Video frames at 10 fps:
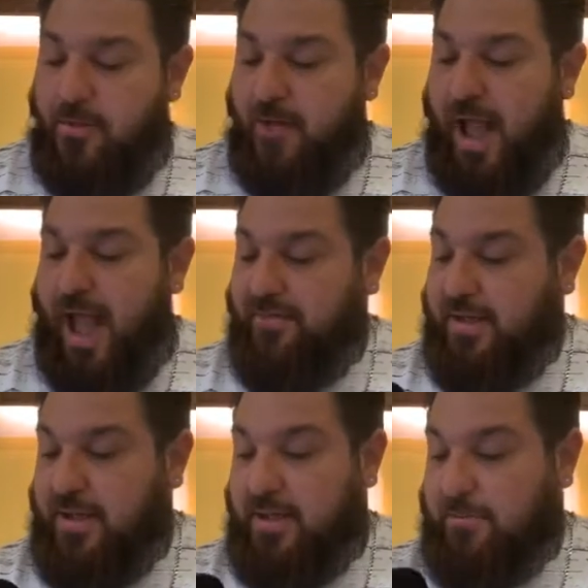
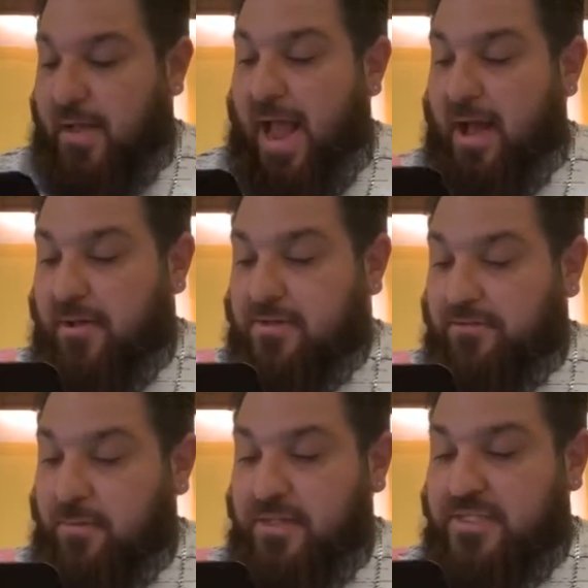having held
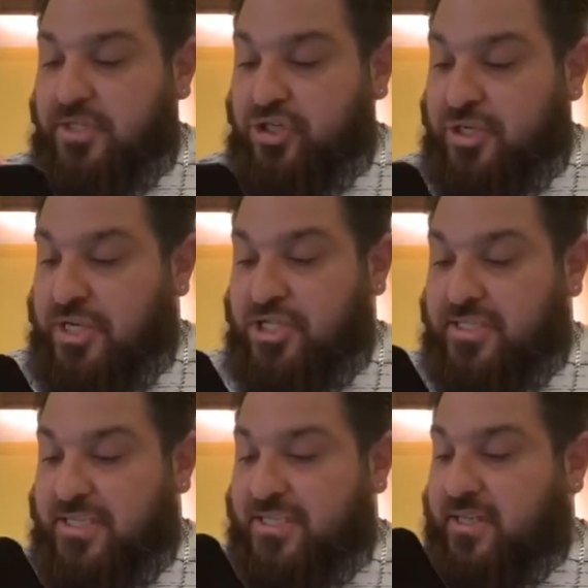firmly to the traditions
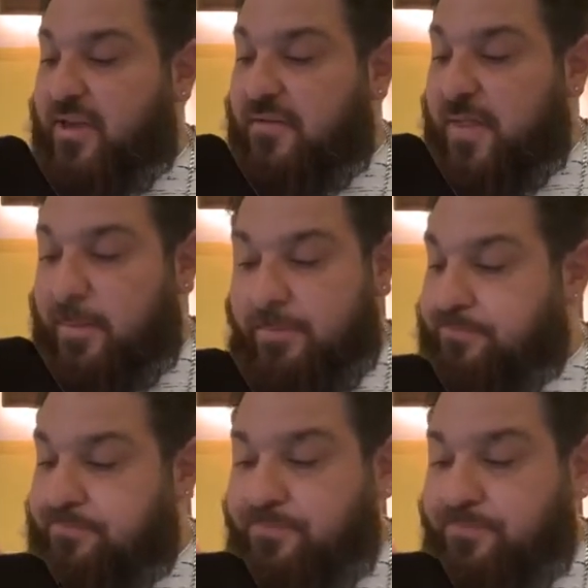as he delivered them.